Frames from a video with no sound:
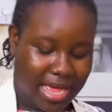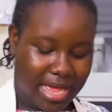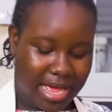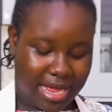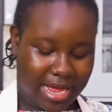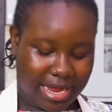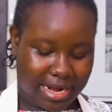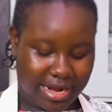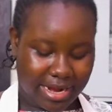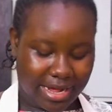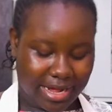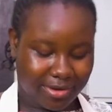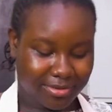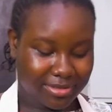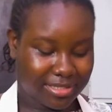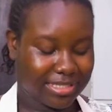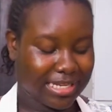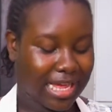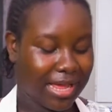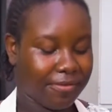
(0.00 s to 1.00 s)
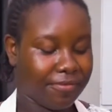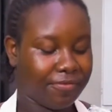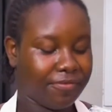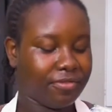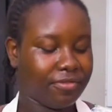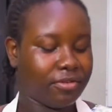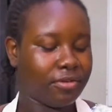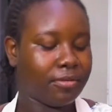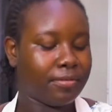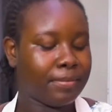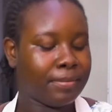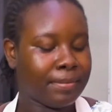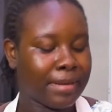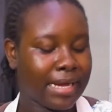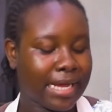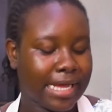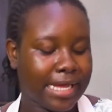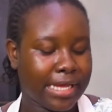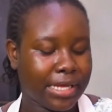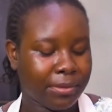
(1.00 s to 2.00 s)
And now it's time for
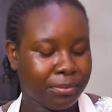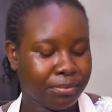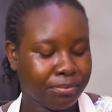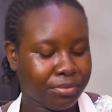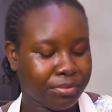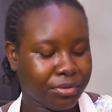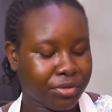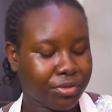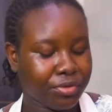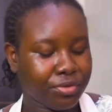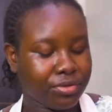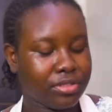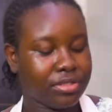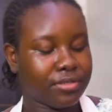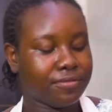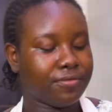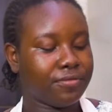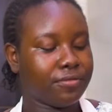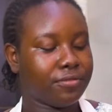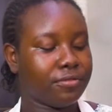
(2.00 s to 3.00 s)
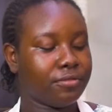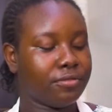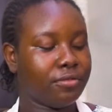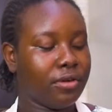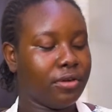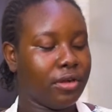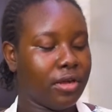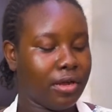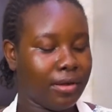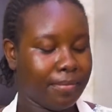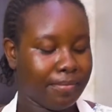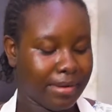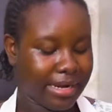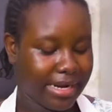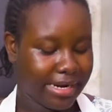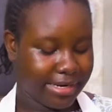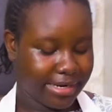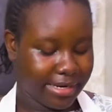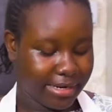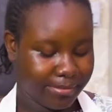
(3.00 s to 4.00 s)
my beautiful
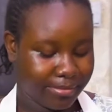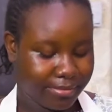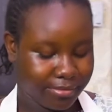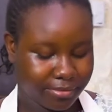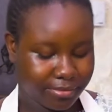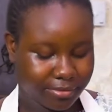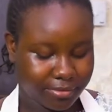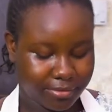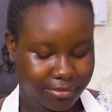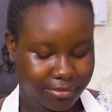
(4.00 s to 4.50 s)
pineapple.